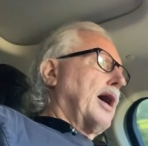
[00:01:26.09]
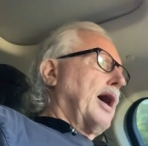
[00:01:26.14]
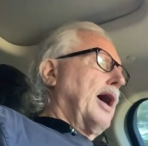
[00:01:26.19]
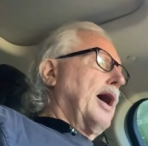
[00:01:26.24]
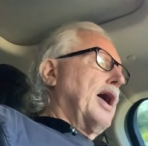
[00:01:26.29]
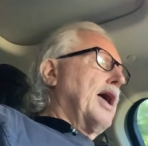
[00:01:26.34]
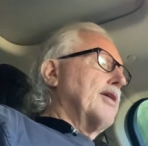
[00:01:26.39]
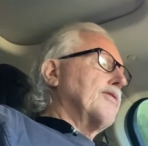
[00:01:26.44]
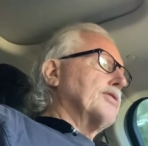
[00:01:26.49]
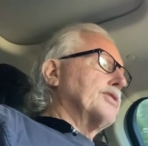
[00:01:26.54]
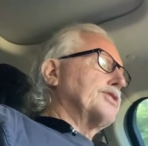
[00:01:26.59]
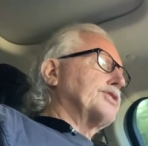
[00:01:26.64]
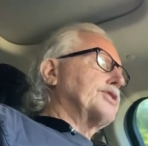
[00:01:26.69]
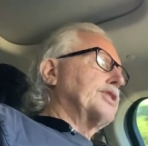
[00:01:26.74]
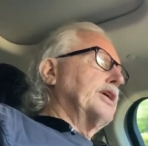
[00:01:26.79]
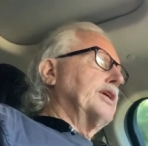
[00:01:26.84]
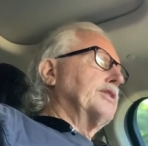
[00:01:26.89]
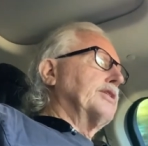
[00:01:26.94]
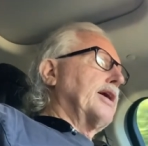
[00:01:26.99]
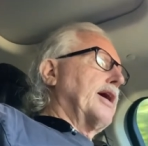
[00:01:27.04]
I haven't
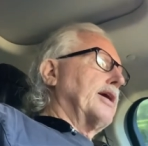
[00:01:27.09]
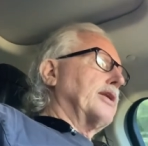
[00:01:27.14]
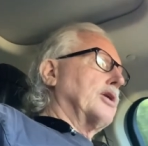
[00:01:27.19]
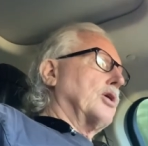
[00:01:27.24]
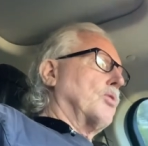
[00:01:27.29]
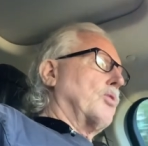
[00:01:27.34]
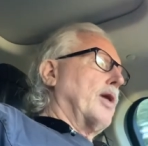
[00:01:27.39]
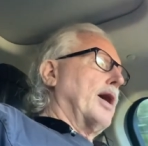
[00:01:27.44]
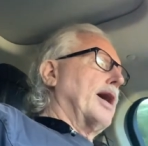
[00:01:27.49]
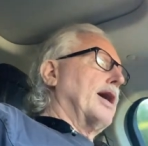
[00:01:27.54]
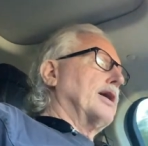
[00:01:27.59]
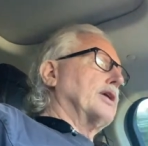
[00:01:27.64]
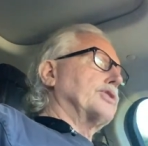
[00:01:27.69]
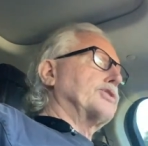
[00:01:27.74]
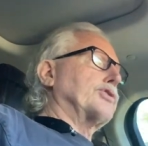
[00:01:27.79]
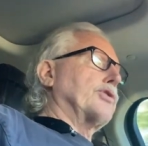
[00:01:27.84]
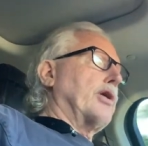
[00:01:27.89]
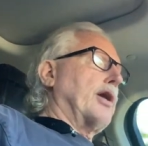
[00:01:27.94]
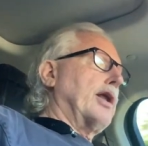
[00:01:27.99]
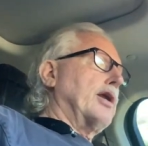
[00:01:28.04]
seen that in a while,
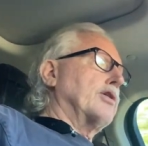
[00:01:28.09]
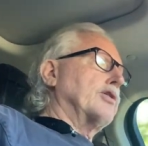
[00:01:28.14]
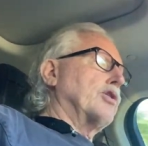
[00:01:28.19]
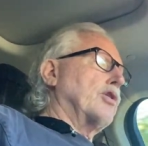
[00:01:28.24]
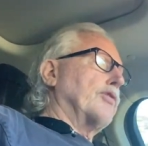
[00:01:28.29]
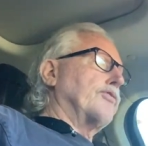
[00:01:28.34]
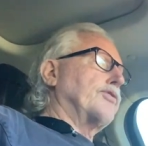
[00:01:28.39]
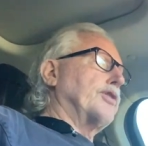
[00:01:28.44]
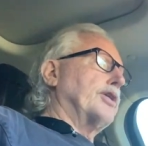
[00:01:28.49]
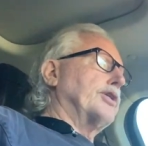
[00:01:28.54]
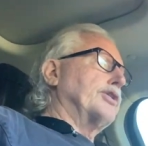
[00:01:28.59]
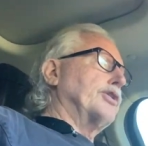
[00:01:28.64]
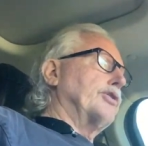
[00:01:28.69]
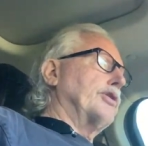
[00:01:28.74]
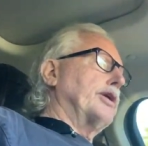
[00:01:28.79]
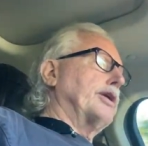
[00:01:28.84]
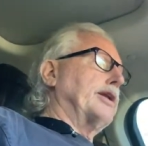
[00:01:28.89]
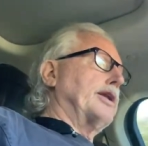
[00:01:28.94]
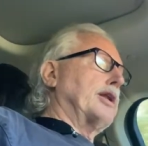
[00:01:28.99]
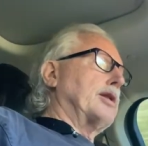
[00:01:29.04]
so I don't know if they're
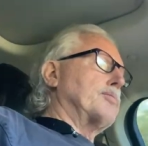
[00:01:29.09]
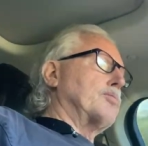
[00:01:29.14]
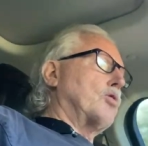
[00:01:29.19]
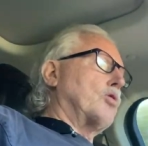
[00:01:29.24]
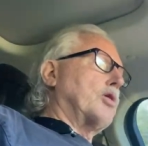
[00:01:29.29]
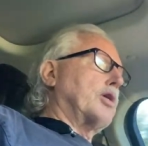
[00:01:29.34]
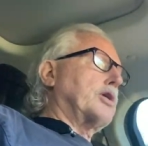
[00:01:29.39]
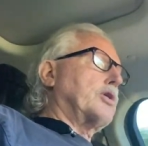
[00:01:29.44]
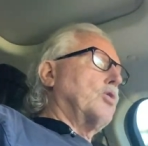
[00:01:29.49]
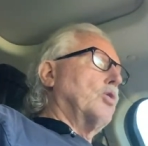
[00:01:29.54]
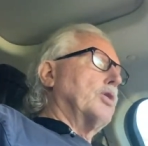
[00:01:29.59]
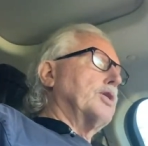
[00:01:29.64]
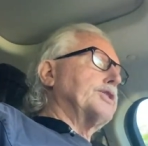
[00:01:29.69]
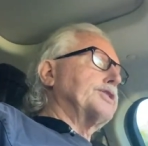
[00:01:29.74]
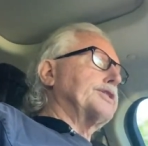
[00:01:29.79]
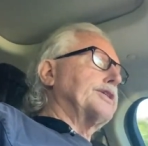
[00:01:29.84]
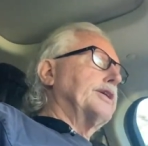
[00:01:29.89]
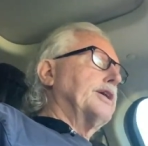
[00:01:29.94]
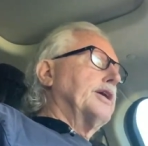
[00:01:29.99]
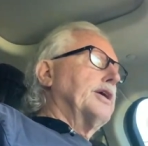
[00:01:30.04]
doing it anymore. Of
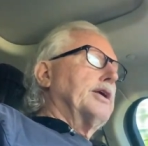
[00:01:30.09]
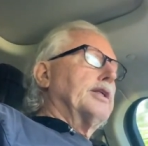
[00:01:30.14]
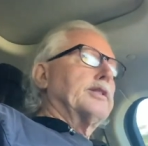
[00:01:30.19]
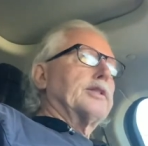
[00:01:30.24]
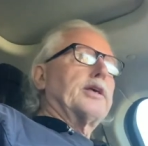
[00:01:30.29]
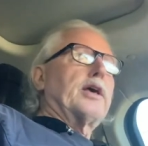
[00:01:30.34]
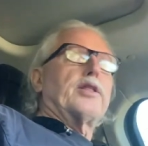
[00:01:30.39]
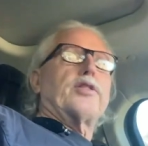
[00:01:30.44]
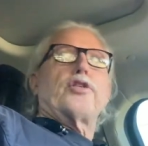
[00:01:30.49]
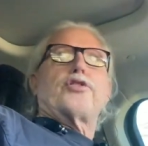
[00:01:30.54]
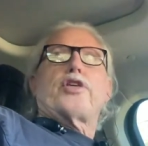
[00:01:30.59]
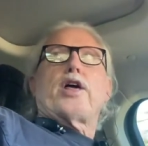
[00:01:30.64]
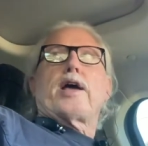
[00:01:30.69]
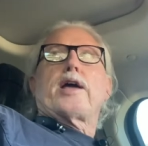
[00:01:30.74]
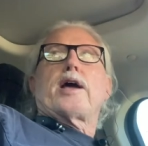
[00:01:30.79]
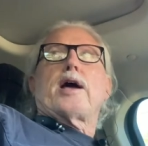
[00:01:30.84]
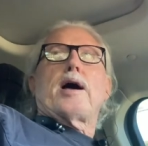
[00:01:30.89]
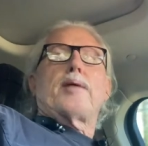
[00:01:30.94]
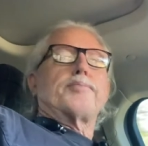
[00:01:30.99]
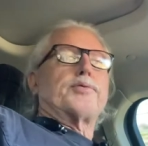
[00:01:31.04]
course, the other
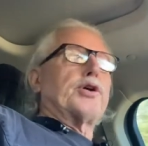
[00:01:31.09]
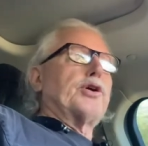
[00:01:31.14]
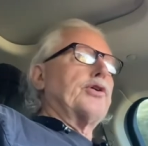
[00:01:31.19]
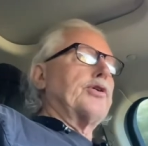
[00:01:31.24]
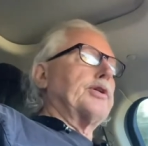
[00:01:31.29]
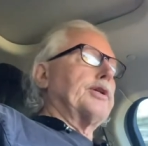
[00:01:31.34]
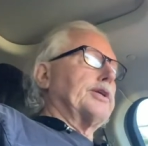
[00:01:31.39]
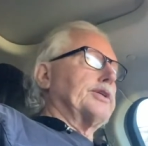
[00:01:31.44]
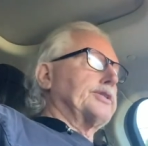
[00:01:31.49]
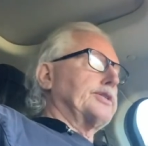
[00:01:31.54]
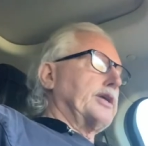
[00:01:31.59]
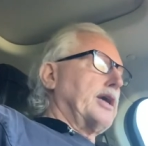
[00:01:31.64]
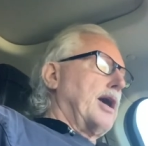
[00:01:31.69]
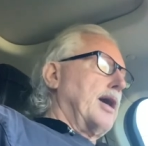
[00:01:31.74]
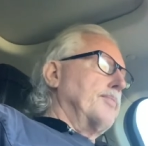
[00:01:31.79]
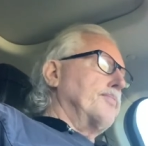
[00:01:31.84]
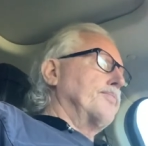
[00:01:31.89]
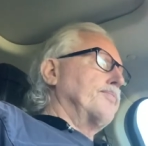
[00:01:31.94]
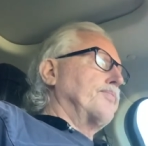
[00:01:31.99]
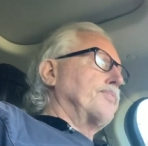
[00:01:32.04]
thing I'm doing is
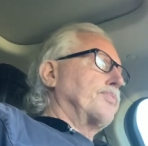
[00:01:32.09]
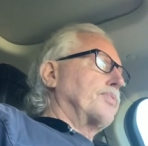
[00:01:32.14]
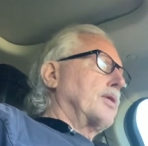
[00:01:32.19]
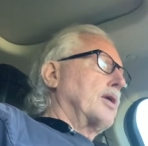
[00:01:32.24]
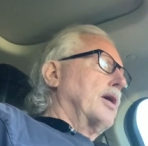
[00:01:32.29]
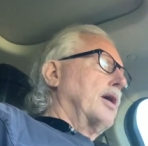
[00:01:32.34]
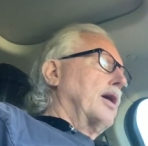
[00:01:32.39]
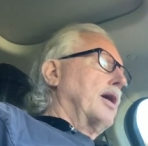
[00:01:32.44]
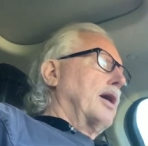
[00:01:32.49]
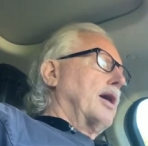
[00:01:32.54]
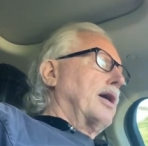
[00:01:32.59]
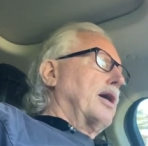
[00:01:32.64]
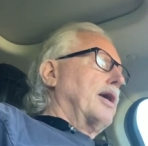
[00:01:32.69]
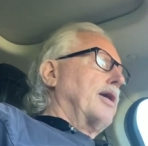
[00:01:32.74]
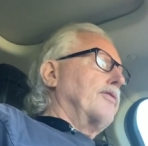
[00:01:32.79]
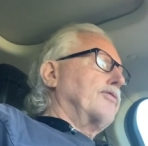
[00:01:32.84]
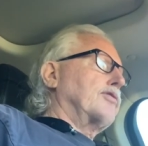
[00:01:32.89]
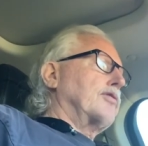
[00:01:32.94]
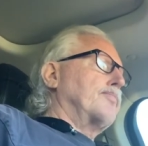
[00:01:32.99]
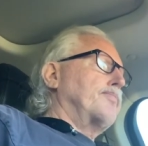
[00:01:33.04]
I'm
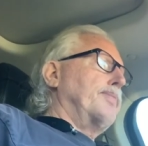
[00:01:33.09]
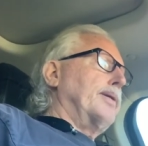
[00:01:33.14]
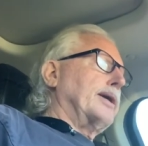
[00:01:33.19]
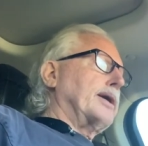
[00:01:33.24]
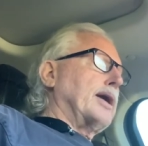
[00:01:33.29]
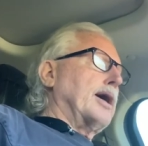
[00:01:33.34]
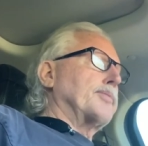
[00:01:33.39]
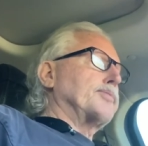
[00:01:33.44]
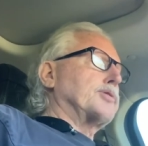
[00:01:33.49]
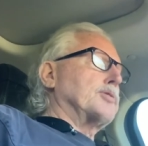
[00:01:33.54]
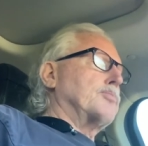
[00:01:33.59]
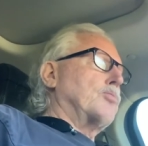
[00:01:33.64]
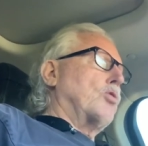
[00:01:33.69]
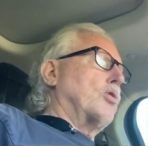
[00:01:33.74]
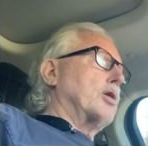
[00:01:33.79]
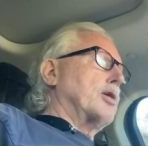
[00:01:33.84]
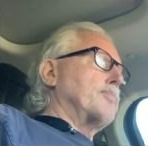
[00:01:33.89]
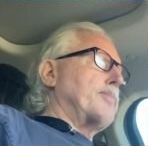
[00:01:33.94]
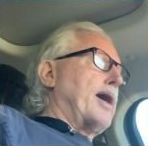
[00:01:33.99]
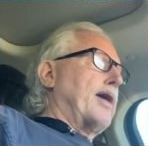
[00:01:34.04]
if the pickups are
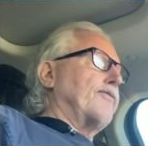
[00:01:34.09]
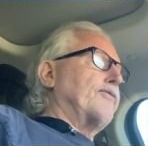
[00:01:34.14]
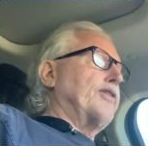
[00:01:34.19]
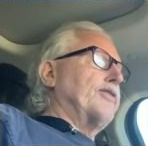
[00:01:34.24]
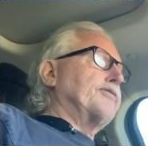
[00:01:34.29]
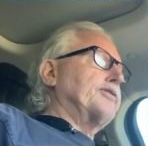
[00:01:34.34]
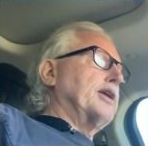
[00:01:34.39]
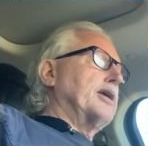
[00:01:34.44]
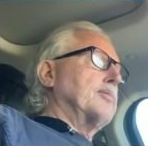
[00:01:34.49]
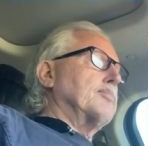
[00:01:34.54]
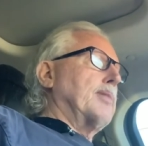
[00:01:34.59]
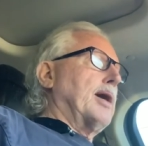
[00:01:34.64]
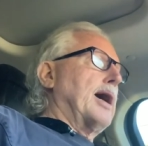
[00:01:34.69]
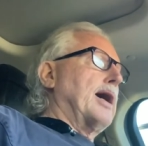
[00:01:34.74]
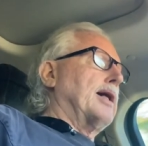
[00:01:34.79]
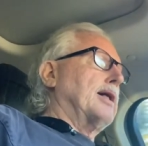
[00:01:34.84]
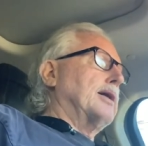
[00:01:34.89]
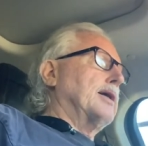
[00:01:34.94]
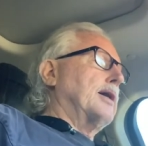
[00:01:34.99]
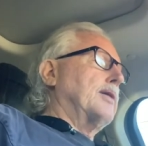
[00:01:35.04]
more than about 15
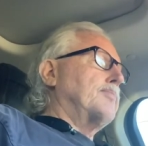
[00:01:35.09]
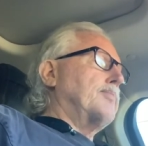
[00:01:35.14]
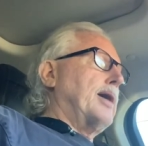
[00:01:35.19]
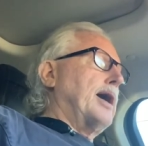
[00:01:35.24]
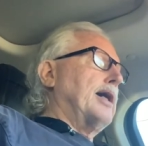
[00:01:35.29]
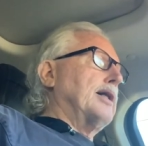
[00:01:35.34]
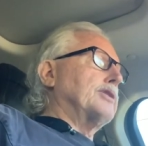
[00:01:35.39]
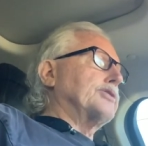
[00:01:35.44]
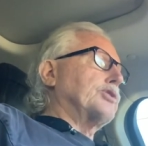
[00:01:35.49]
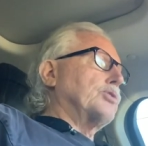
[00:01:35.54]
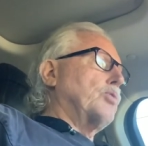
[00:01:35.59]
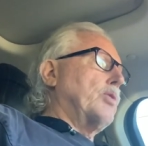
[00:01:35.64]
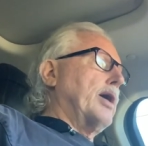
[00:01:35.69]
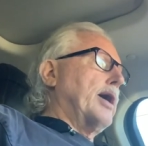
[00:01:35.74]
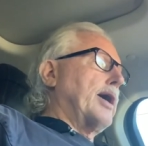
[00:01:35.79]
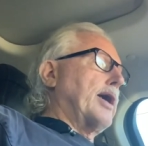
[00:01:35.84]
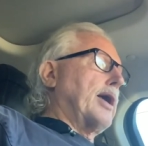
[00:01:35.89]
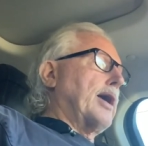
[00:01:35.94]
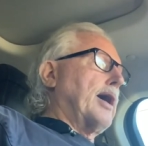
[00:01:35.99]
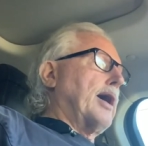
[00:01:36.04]
mile, miles
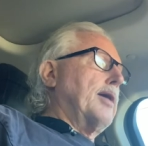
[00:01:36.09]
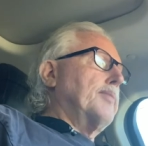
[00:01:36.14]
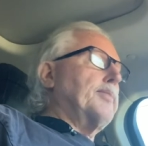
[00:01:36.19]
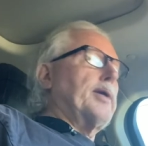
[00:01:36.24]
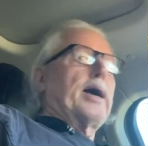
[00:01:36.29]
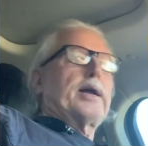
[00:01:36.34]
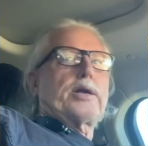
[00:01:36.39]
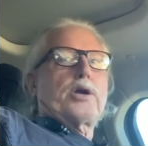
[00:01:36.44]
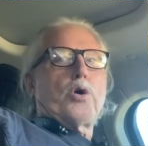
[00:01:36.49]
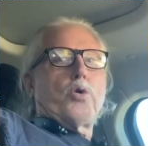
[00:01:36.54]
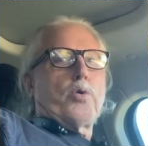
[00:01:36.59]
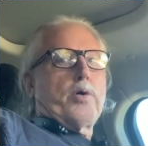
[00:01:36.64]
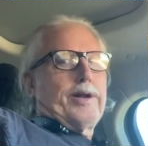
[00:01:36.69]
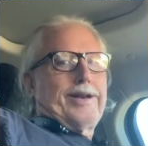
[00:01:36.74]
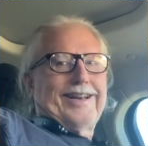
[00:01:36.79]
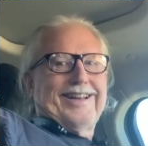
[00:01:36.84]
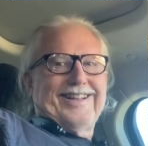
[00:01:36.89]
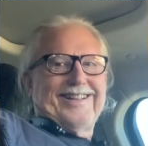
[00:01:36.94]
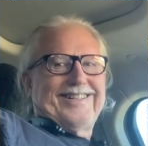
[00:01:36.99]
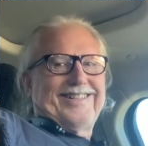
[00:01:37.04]
away, I'm not going.